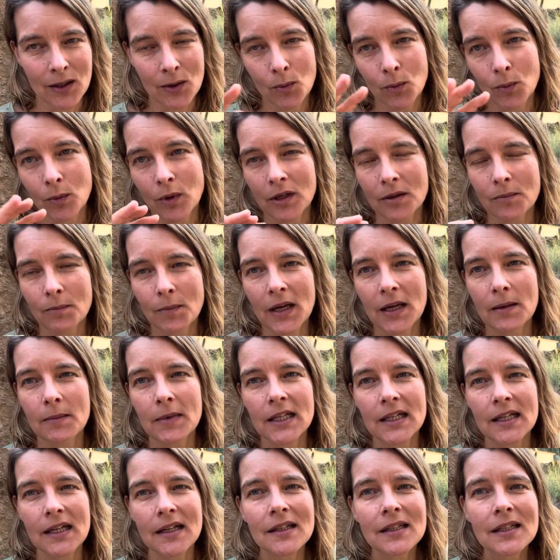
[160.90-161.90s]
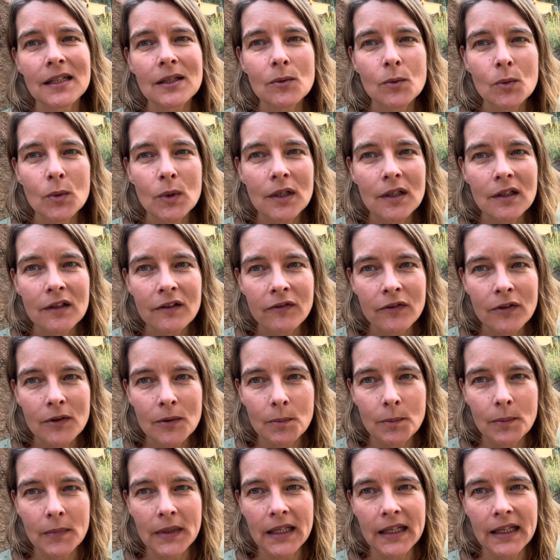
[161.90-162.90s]
what maybe doesn't work for
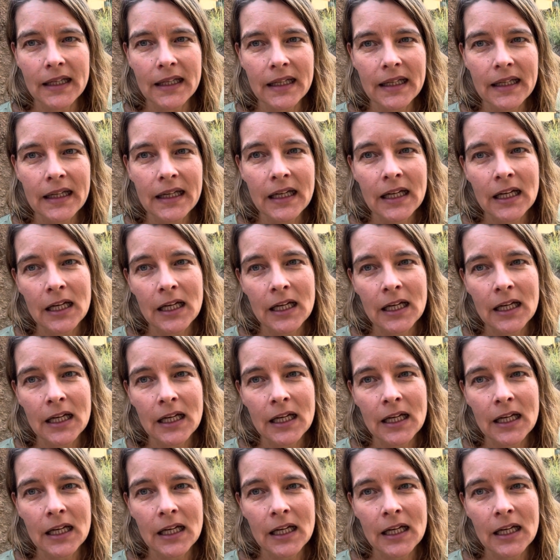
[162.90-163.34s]
me.